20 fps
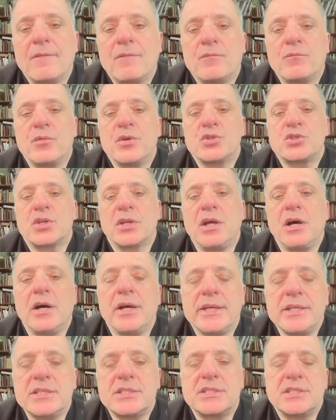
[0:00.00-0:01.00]
which
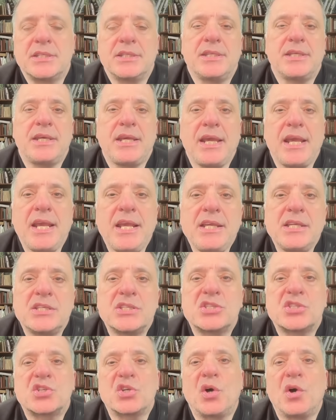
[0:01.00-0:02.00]
lies to the
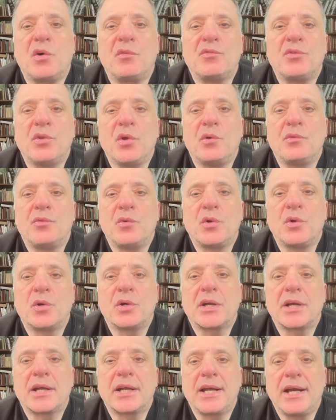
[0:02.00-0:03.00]
east of Novo
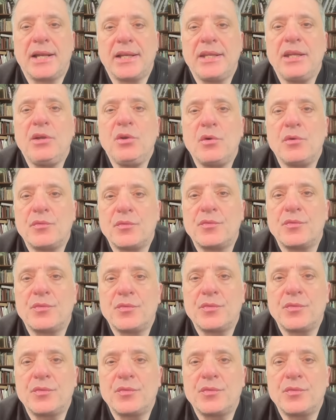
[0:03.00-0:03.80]
Kalynove